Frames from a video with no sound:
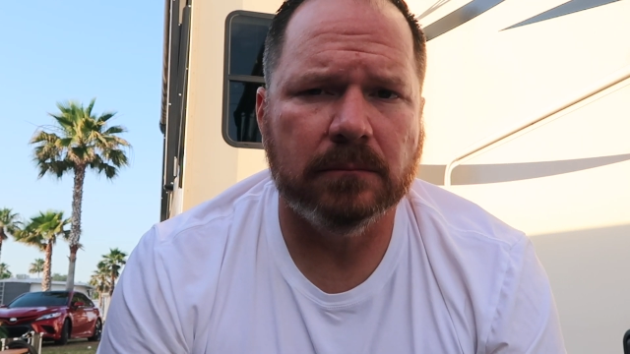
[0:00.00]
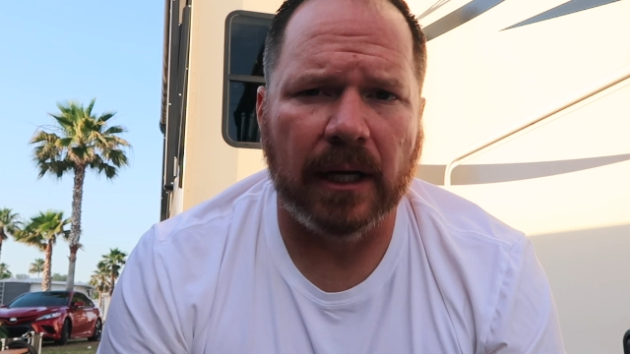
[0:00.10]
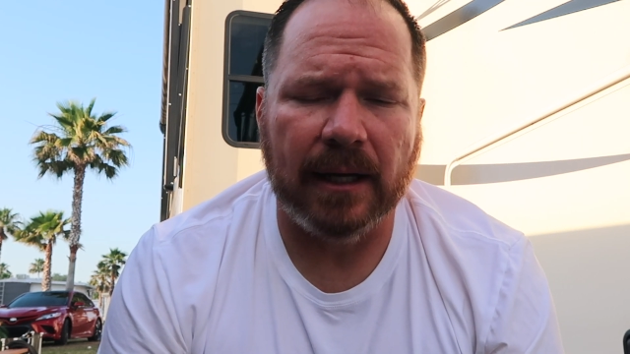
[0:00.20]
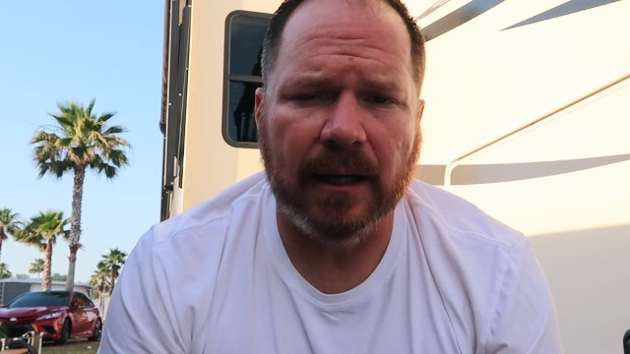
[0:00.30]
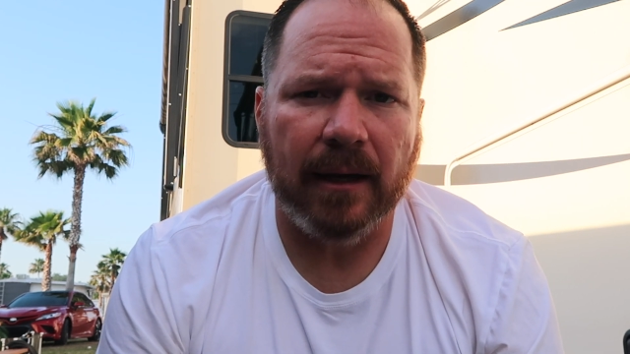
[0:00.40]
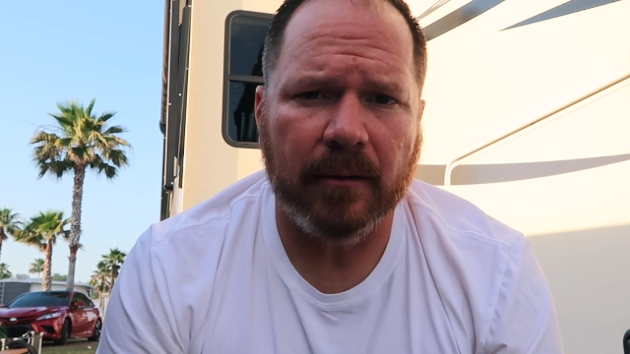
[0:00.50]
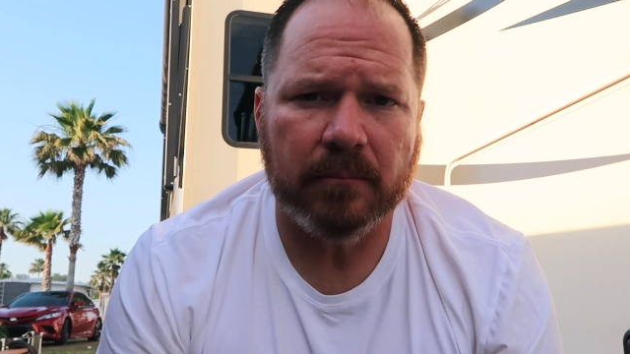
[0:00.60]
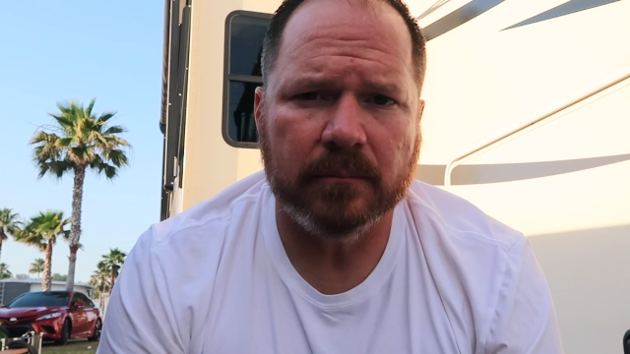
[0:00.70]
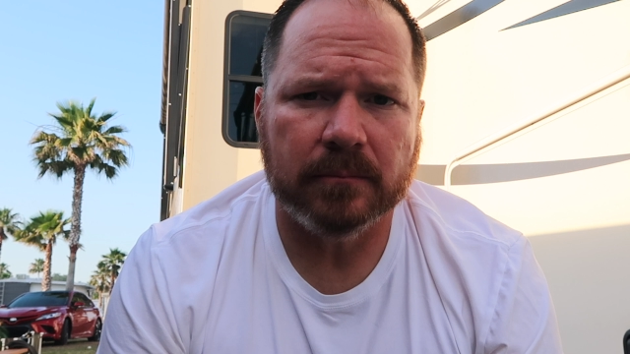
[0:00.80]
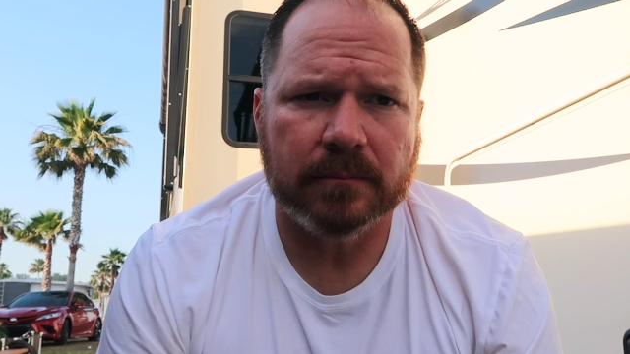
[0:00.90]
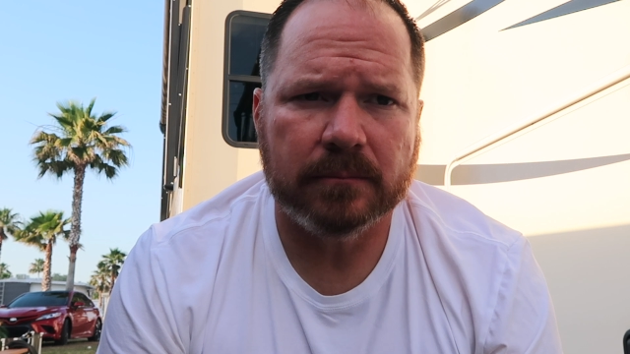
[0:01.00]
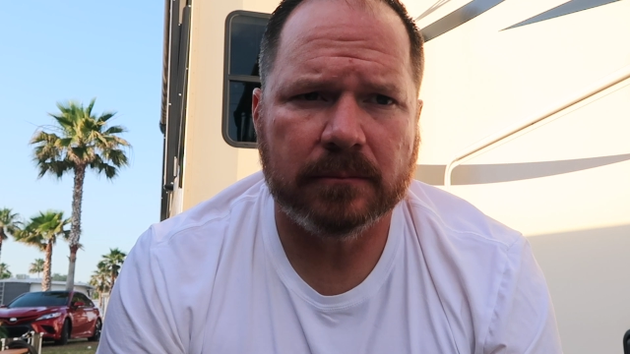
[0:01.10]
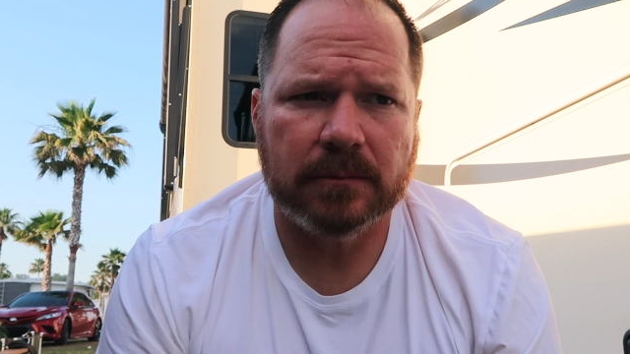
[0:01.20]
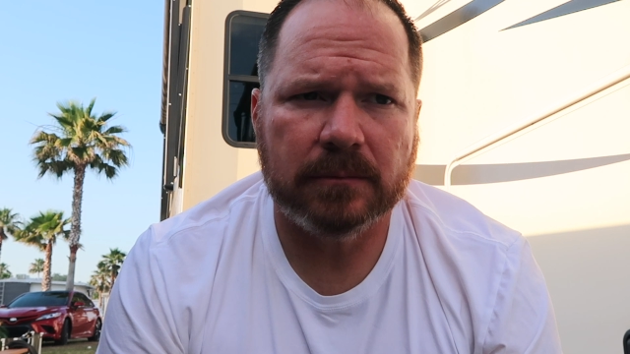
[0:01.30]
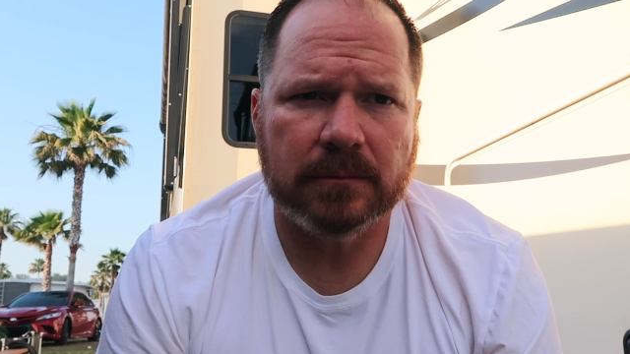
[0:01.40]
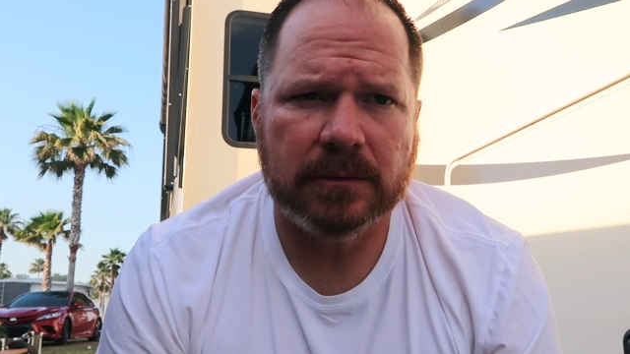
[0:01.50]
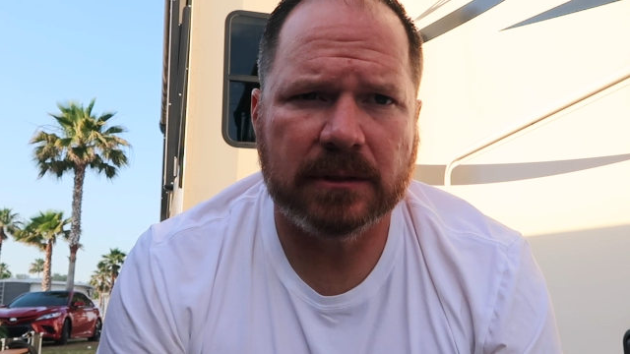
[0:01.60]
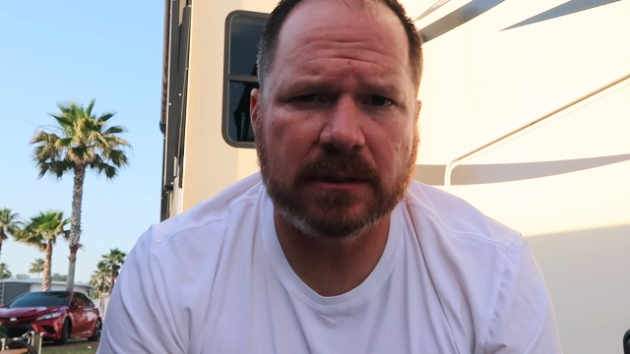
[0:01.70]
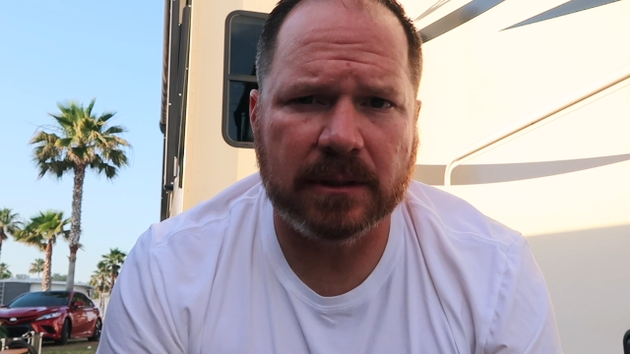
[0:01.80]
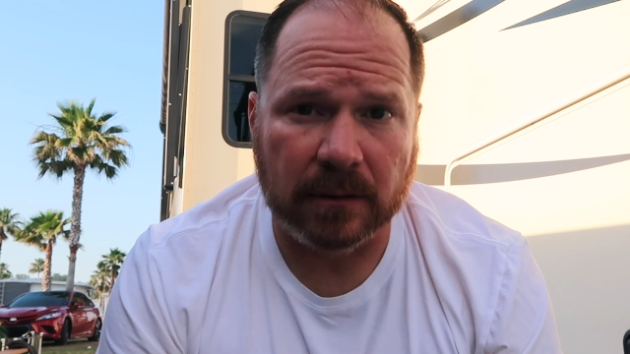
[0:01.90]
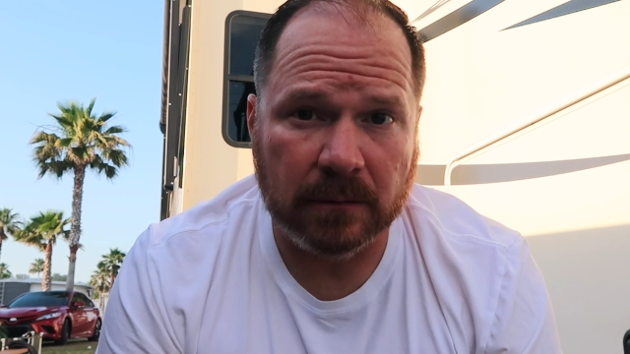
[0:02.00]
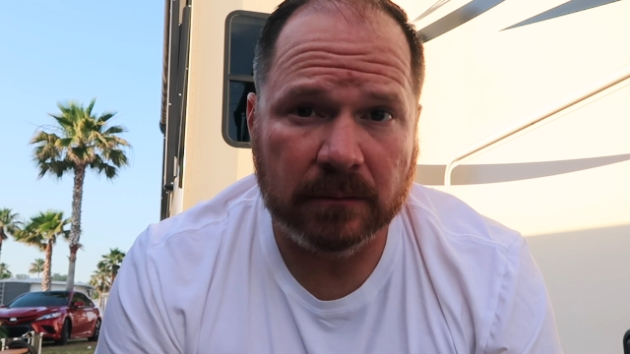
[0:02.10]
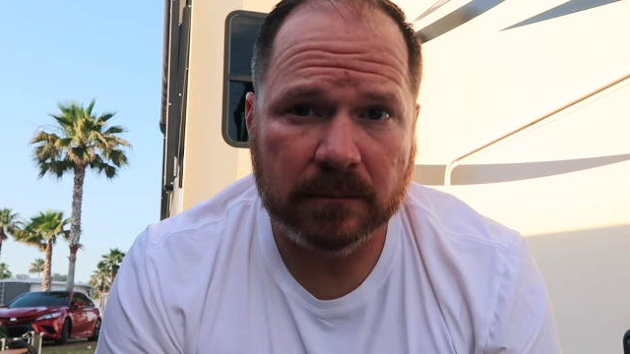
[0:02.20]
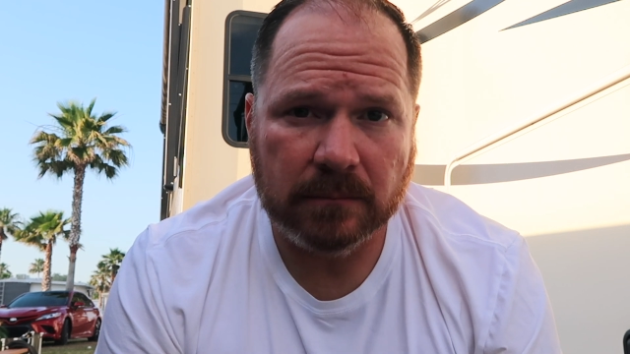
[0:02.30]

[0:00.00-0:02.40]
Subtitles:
I am still